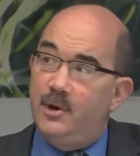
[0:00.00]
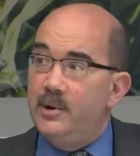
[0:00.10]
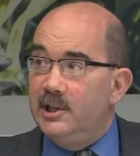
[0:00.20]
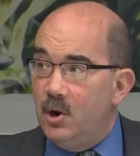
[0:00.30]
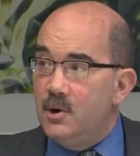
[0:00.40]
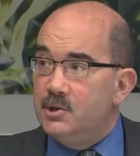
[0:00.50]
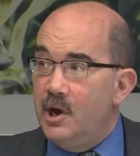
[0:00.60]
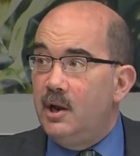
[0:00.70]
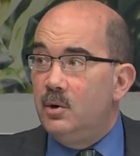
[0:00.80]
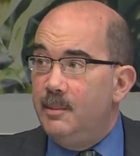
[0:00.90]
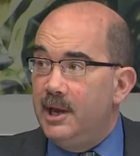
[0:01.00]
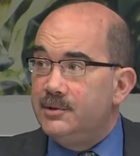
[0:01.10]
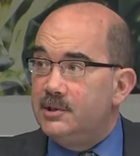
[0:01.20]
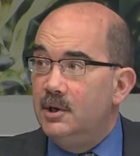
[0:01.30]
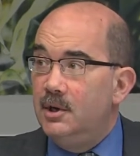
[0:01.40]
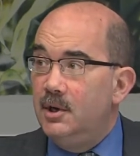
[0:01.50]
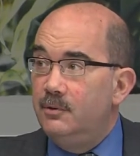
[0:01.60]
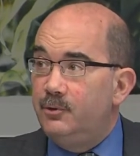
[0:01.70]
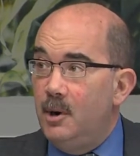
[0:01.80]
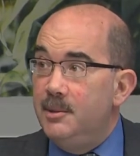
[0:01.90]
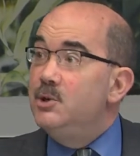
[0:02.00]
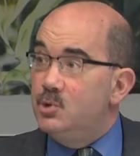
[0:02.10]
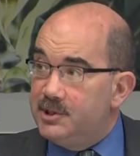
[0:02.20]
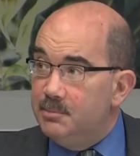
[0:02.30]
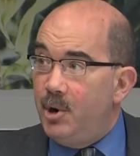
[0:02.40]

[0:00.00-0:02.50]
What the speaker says: very large dollar amounts from interested